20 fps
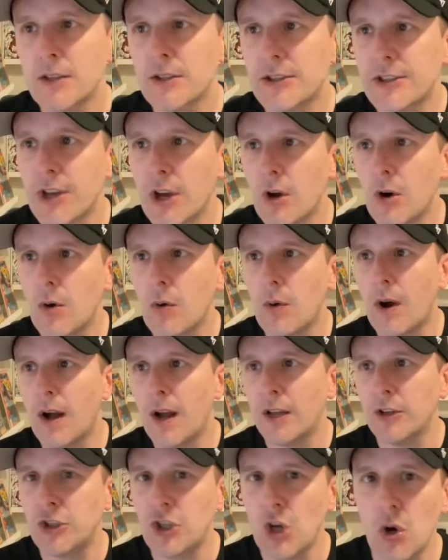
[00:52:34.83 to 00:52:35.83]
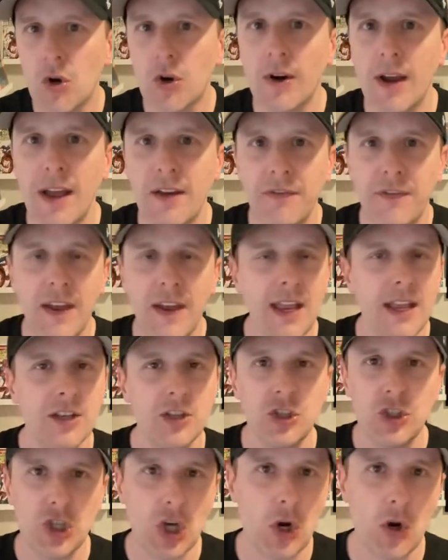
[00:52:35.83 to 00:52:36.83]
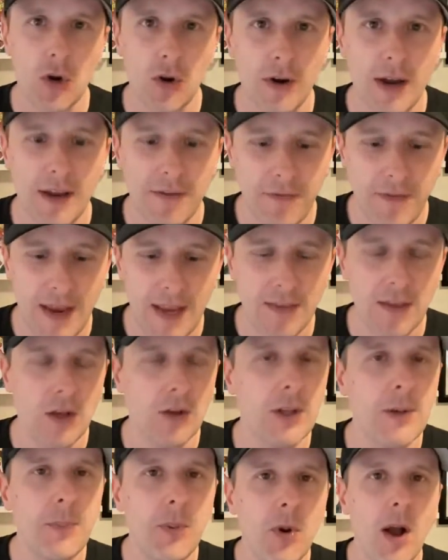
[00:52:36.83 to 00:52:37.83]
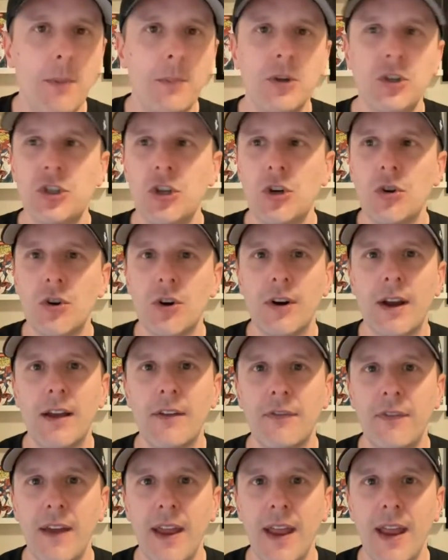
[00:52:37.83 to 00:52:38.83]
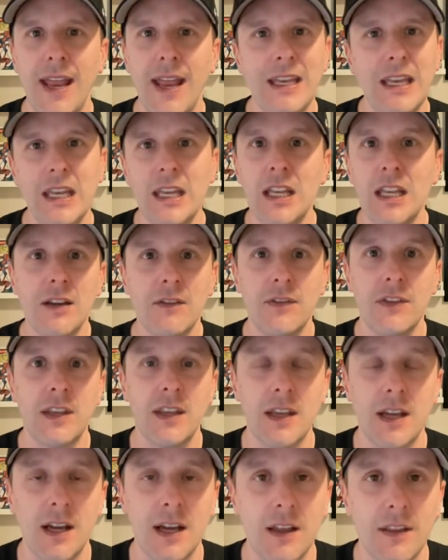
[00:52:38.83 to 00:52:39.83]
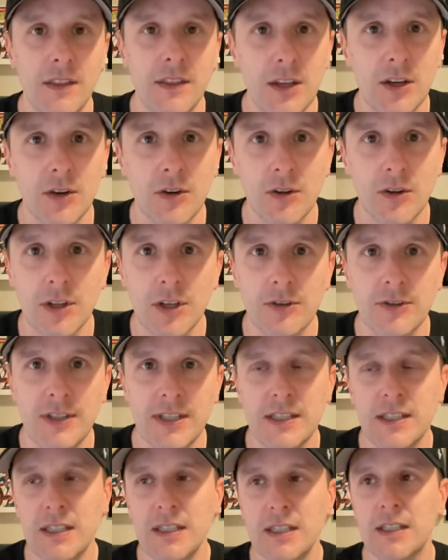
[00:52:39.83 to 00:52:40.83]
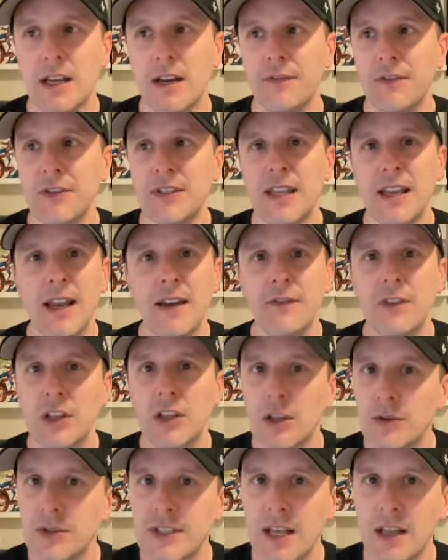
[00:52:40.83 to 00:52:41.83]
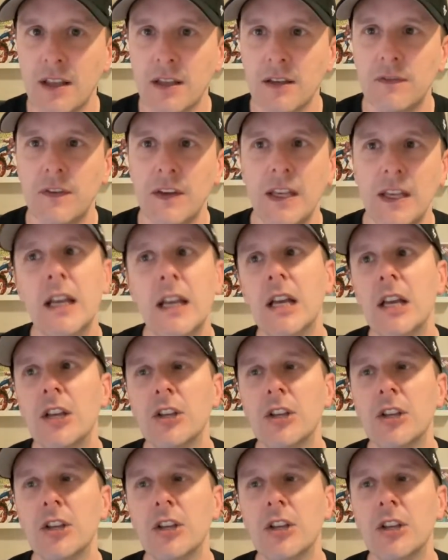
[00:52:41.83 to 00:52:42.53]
so uh, Joker FA is Joker FA. The only problem with Joker FA and any of the uh, the earlier DC stuff is they have the low selling fee.